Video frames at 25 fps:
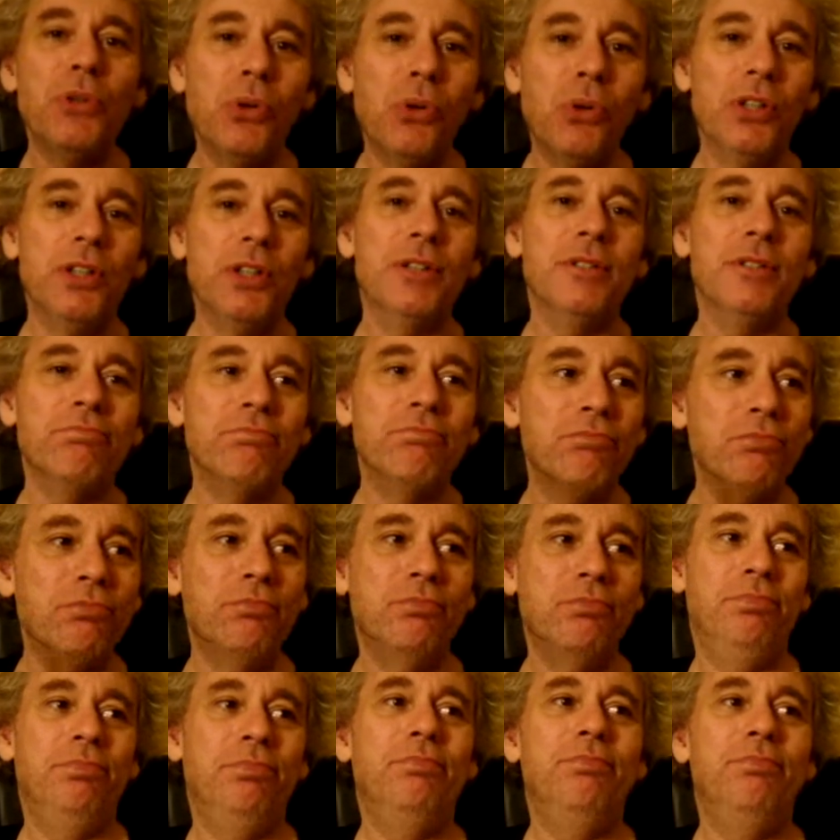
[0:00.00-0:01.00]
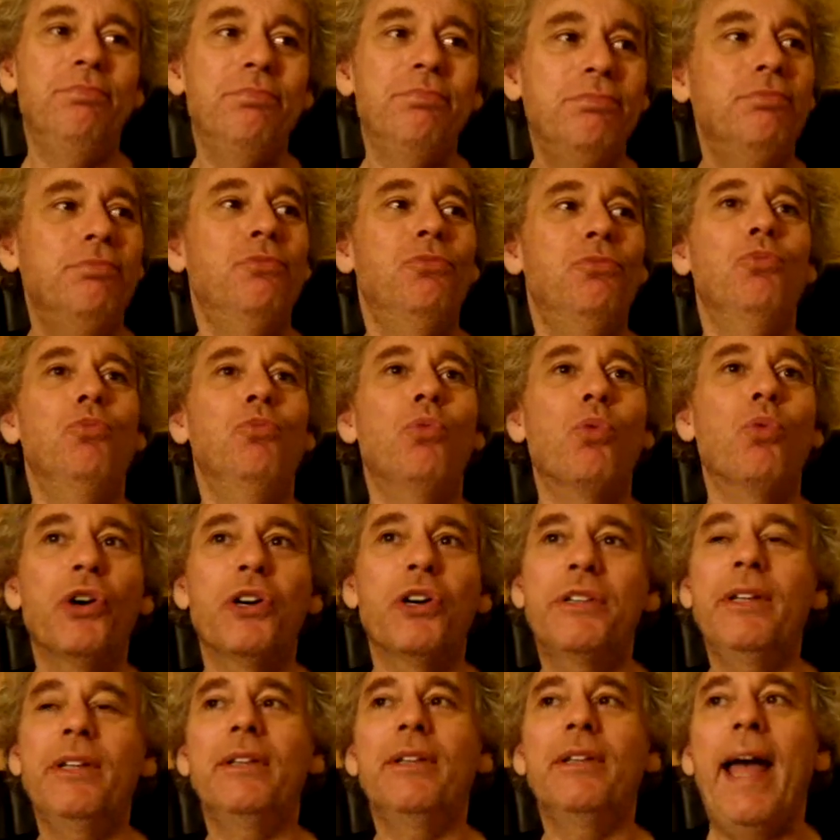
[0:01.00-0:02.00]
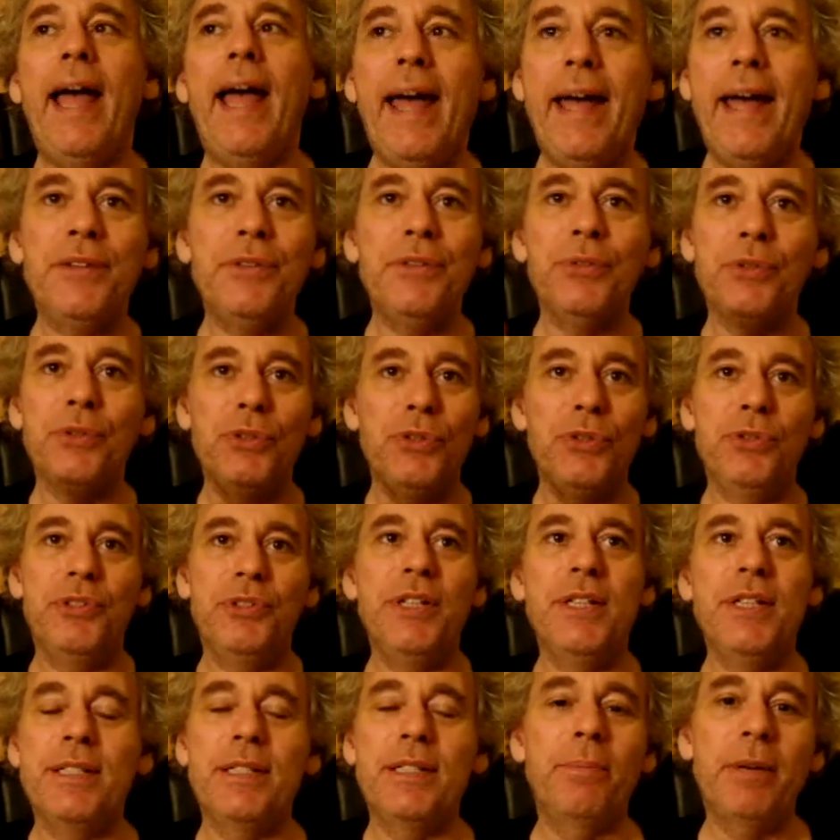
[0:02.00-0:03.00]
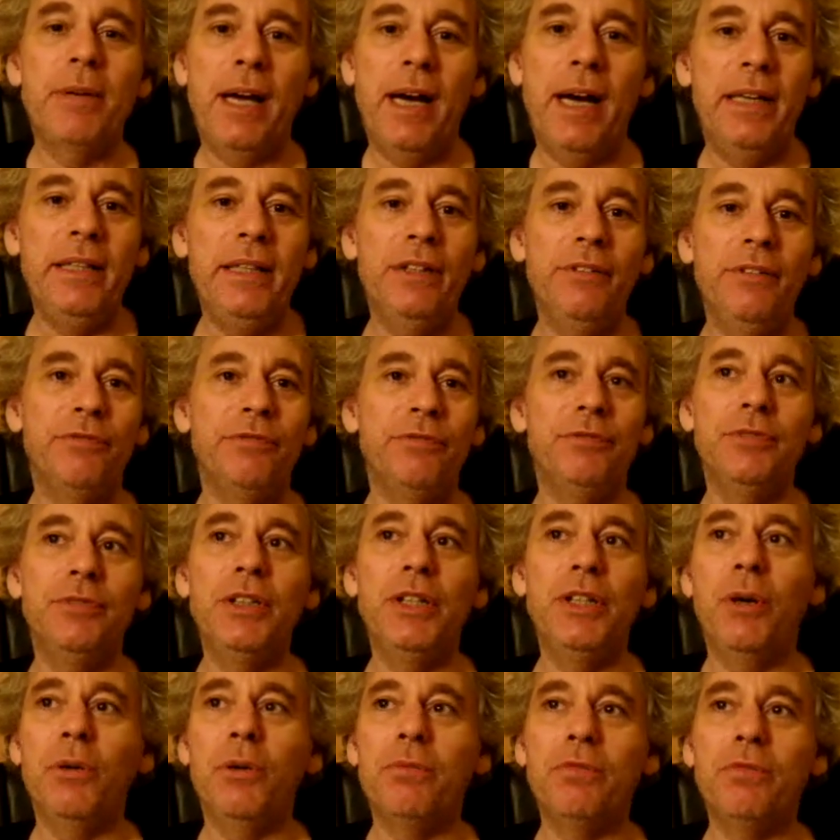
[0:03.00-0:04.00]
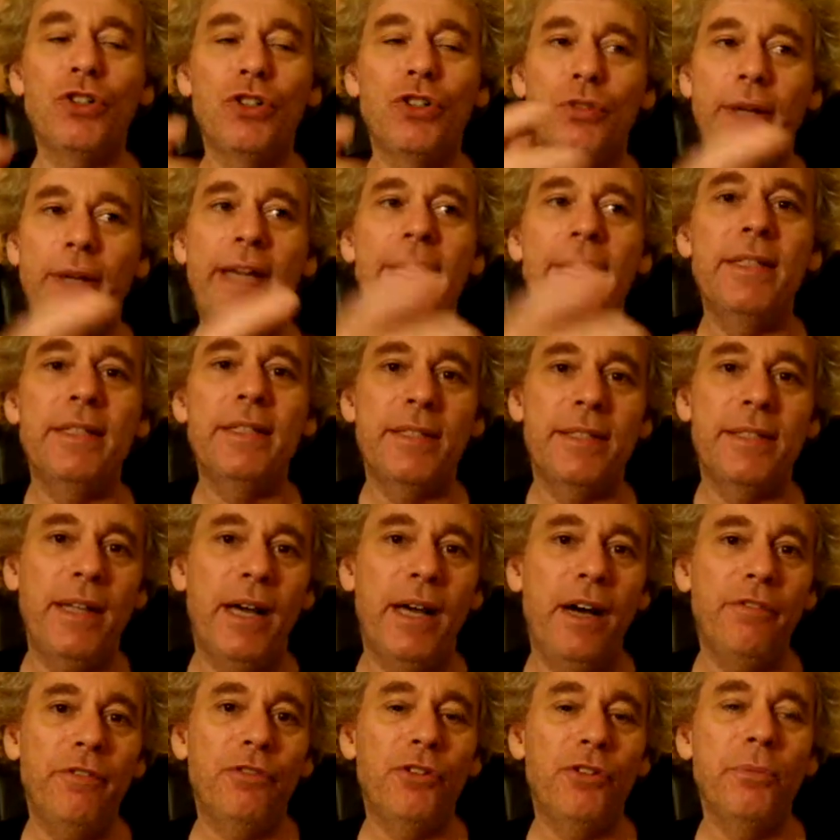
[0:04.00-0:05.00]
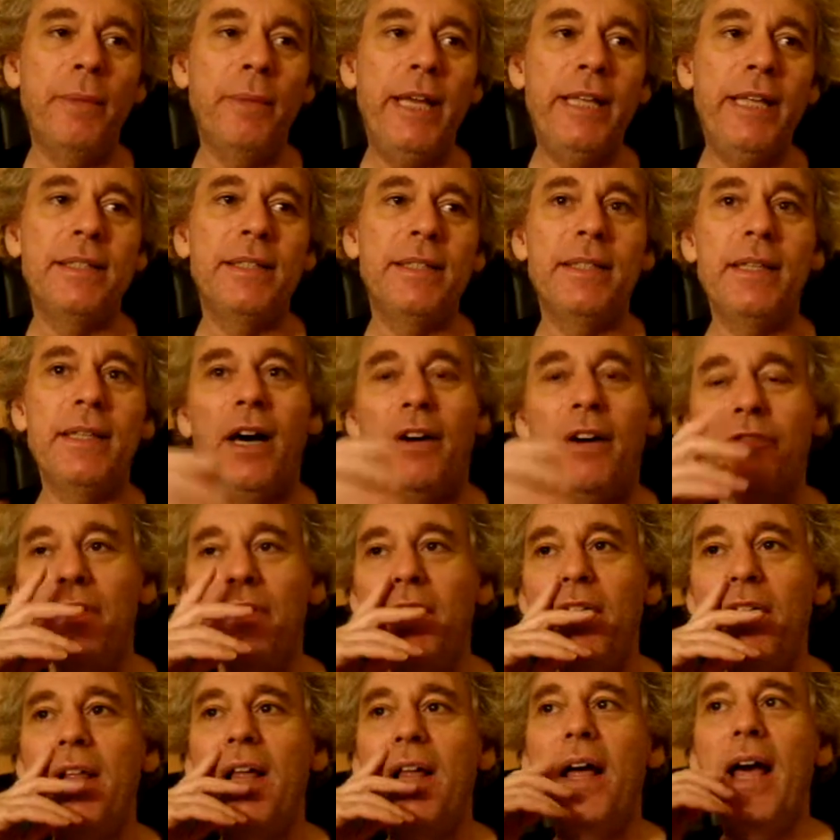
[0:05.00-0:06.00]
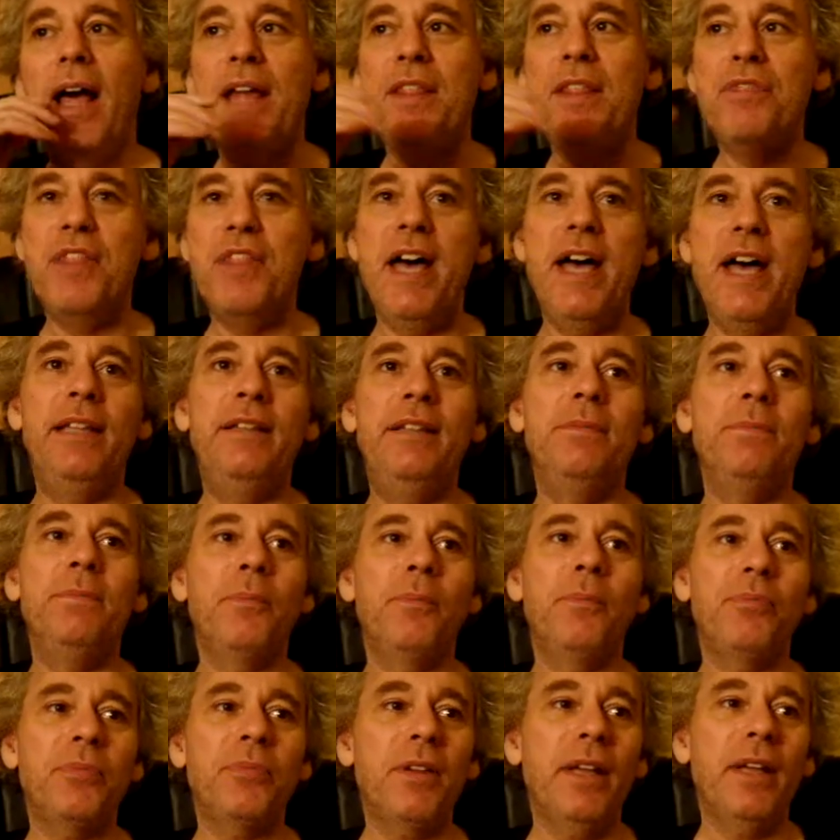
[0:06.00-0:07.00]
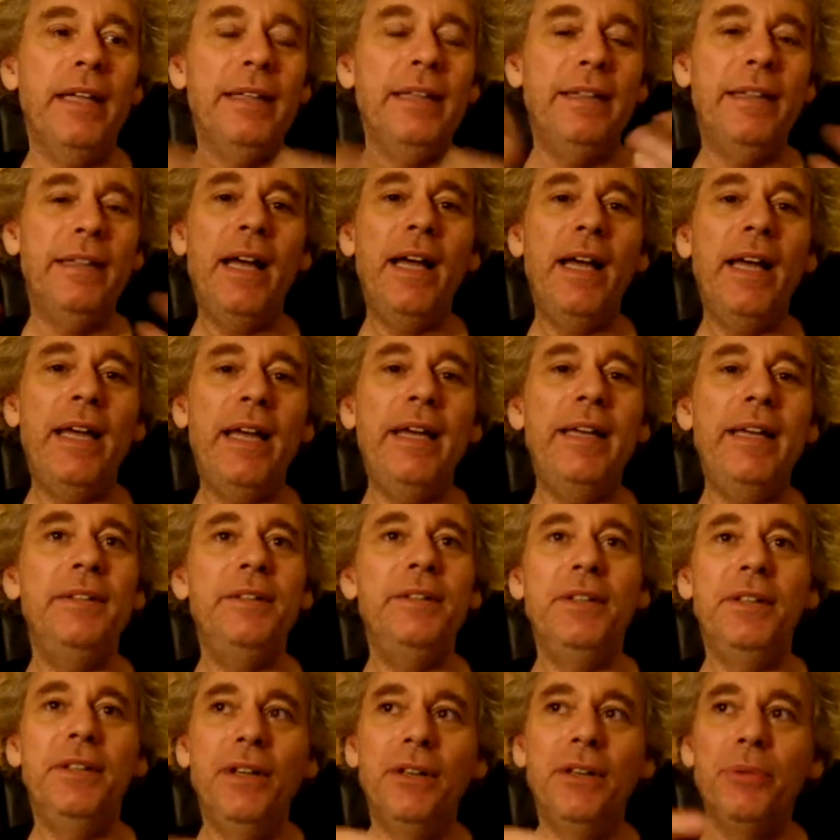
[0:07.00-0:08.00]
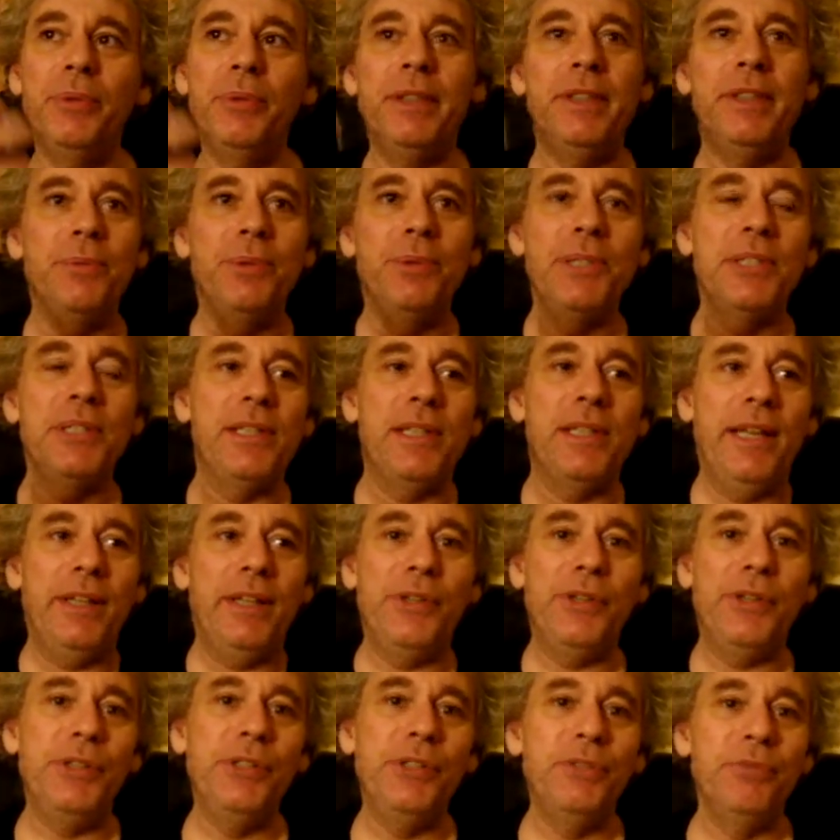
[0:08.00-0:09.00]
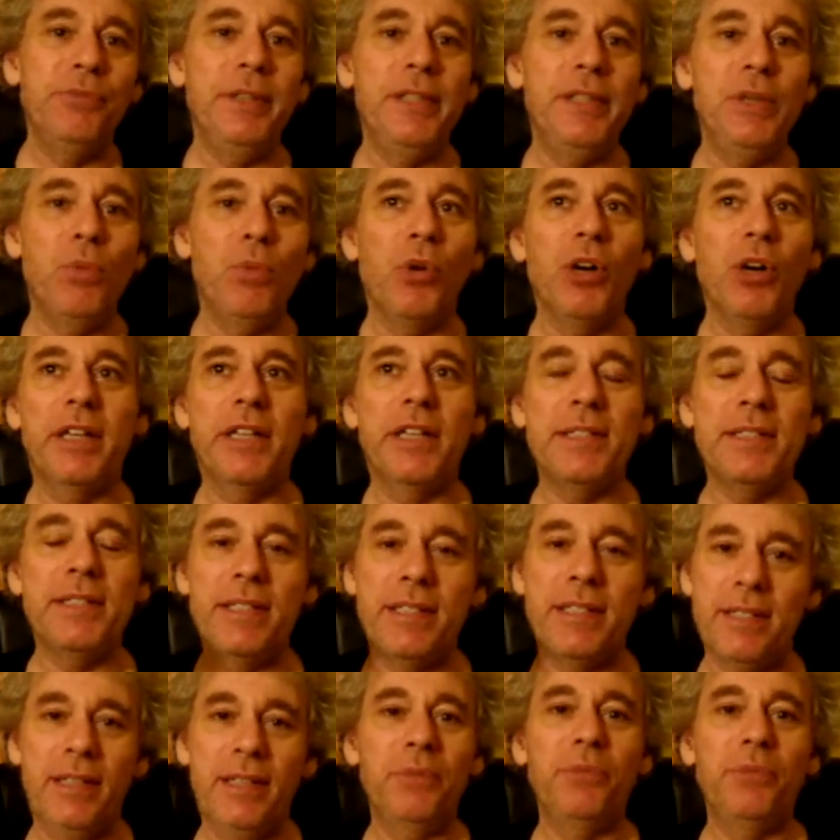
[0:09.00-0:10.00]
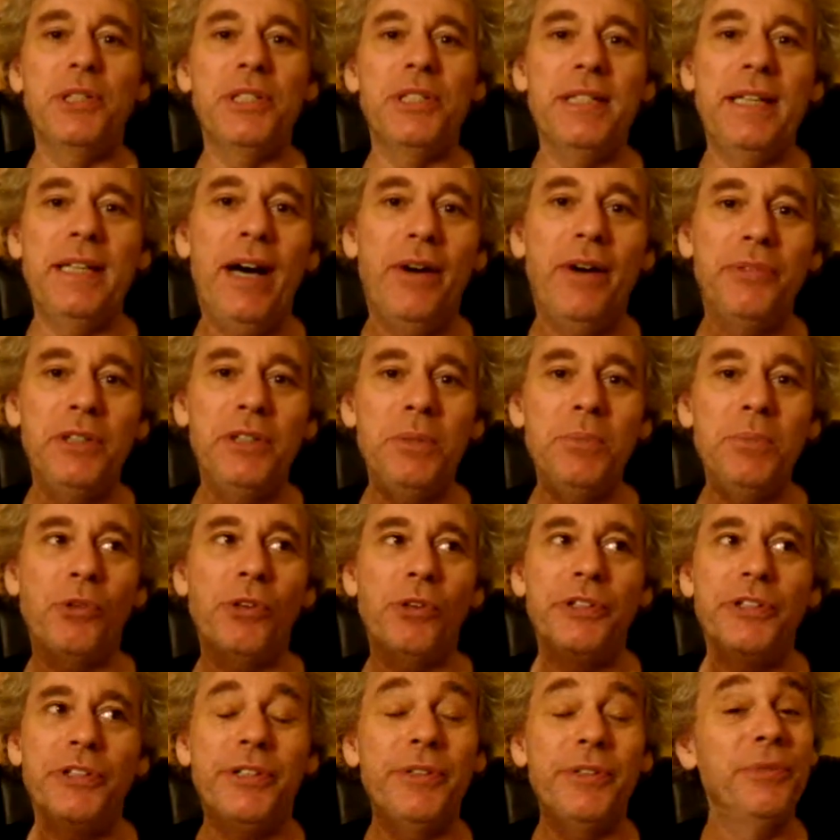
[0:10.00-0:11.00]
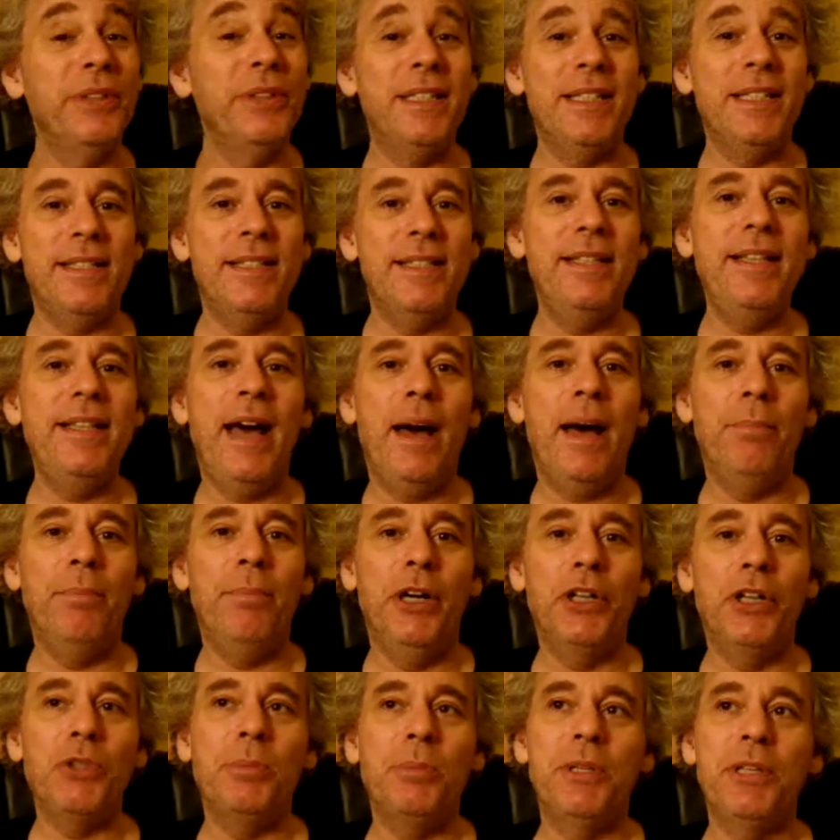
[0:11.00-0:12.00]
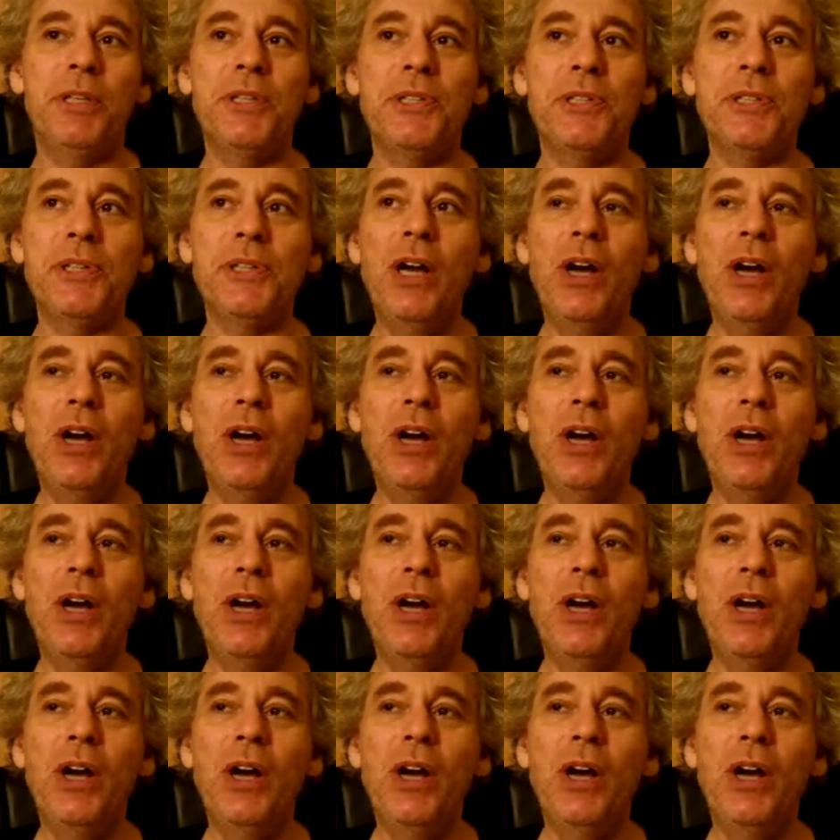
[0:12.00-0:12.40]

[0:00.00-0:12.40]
or worked the land or you did some kind of, you know, created stuff or made stuff. And then at night, you know, when it was like you couldn't really work because the sun wasn't out anymore and you couldn't really see that much because